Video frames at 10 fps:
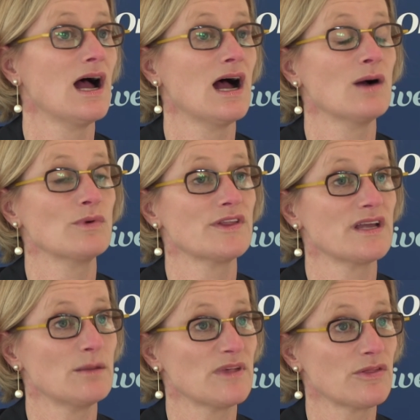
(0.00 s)
uh, with a
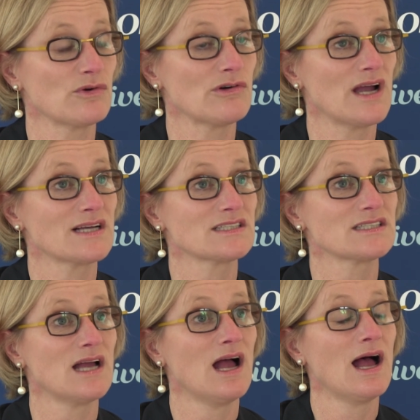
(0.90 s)

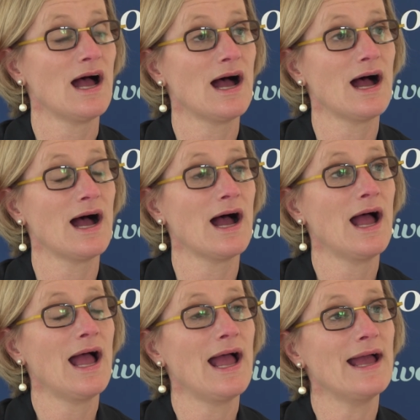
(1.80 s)
hemothorax. Uh,
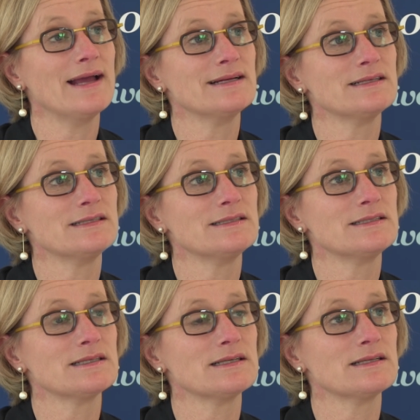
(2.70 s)

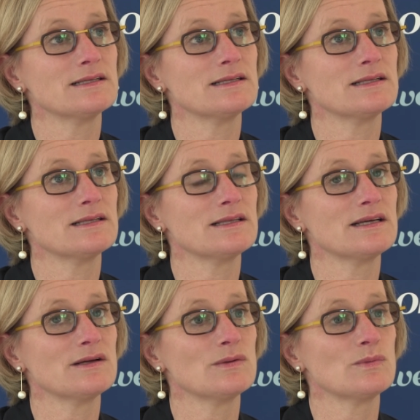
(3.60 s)
and
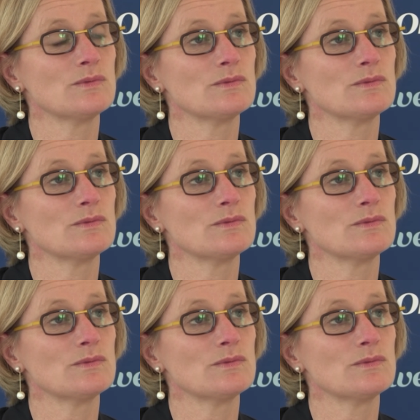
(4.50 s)
there